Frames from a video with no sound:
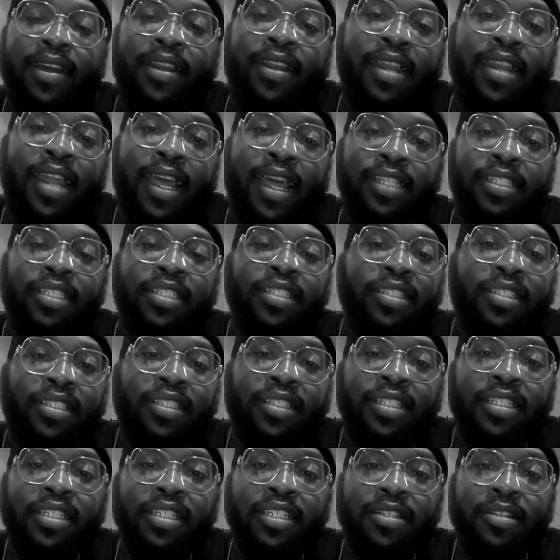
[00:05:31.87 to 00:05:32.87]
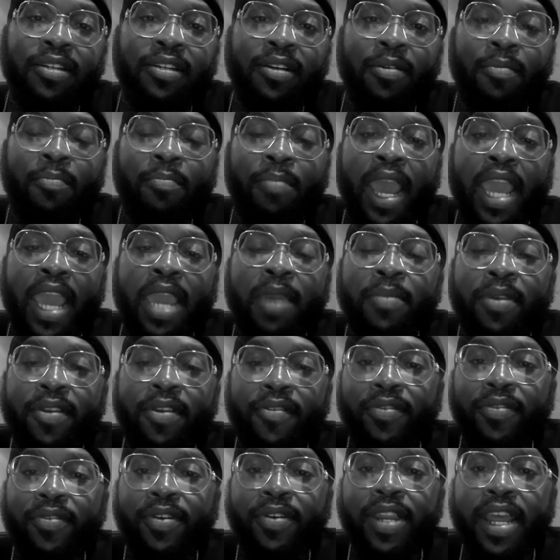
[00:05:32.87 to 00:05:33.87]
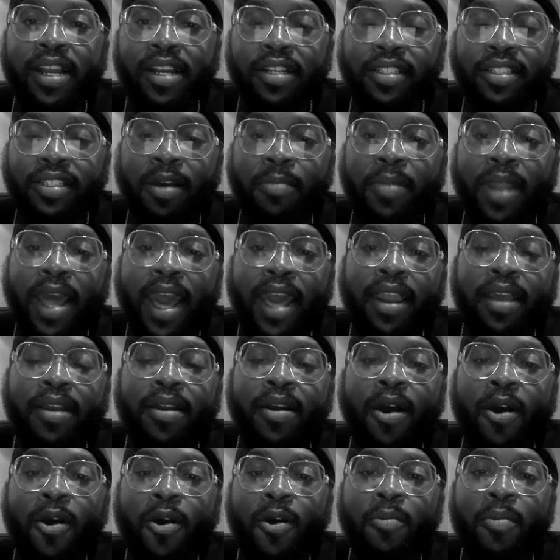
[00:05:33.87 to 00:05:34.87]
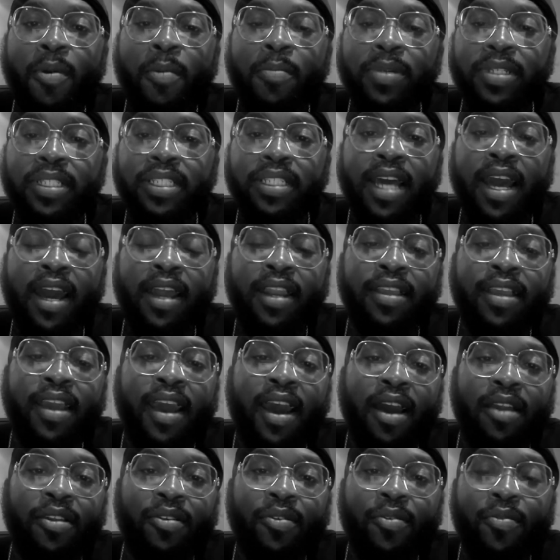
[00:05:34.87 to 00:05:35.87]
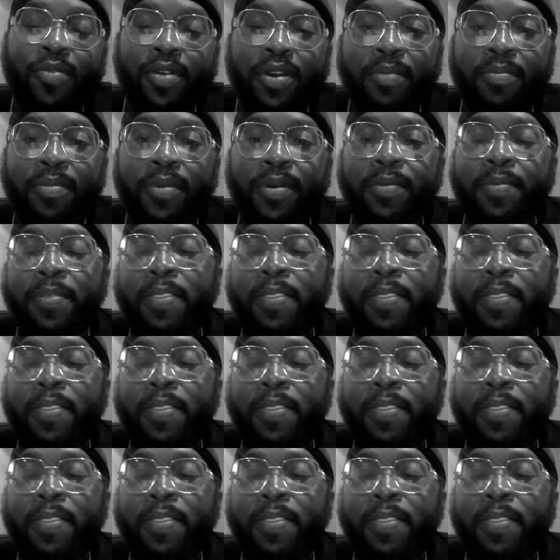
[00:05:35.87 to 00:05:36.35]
they should still pay me for that because I'm not at home. I'm inside of y'all equipment.